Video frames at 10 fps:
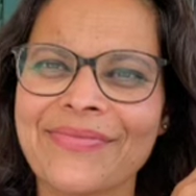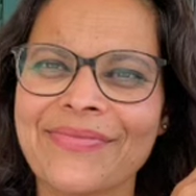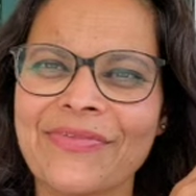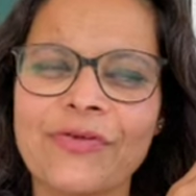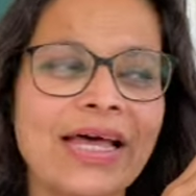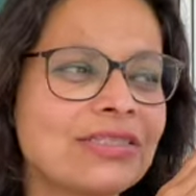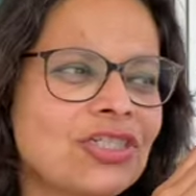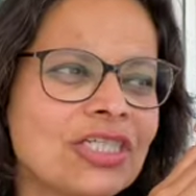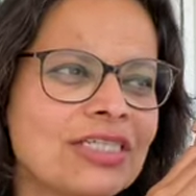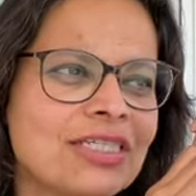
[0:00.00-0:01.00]
So that's
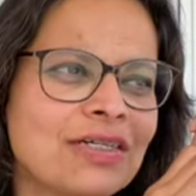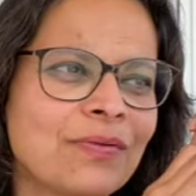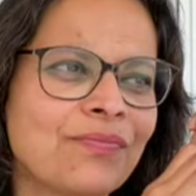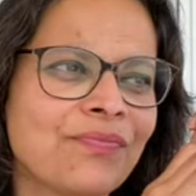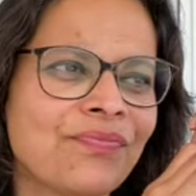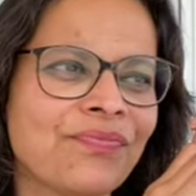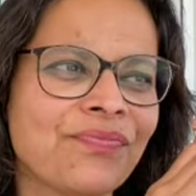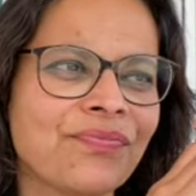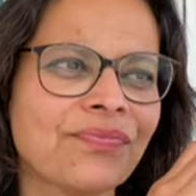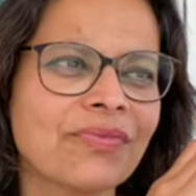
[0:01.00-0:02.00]
just a
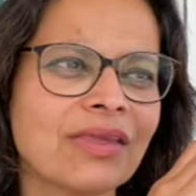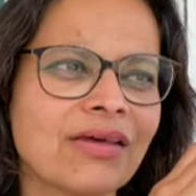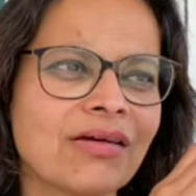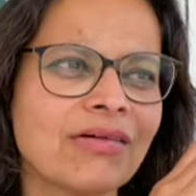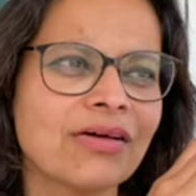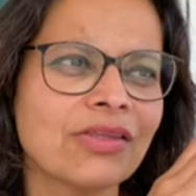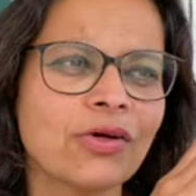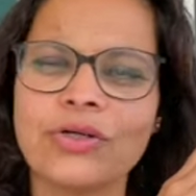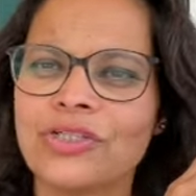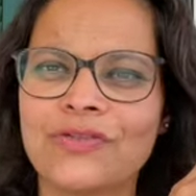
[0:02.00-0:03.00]

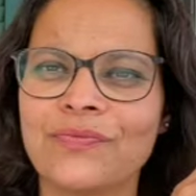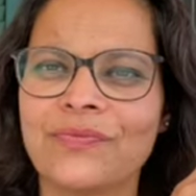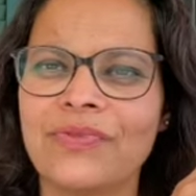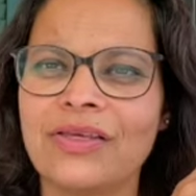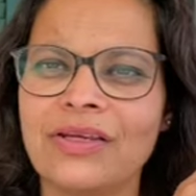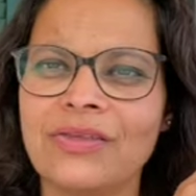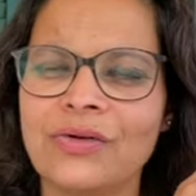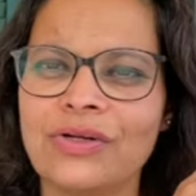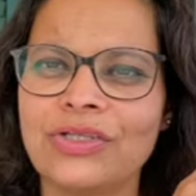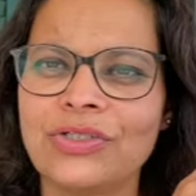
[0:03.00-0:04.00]
thought that I
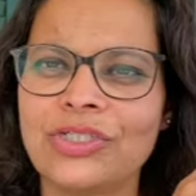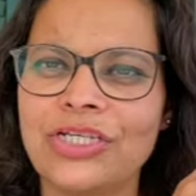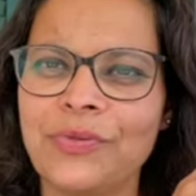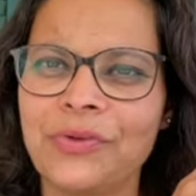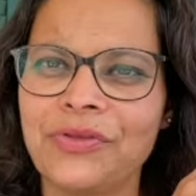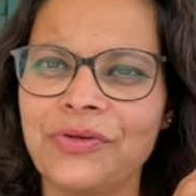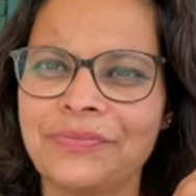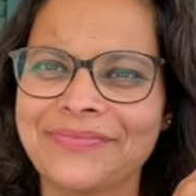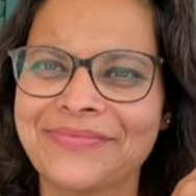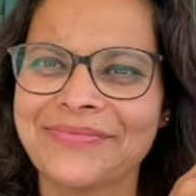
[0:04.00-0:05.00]
thought I should share with
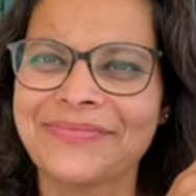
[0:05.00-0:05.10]
you.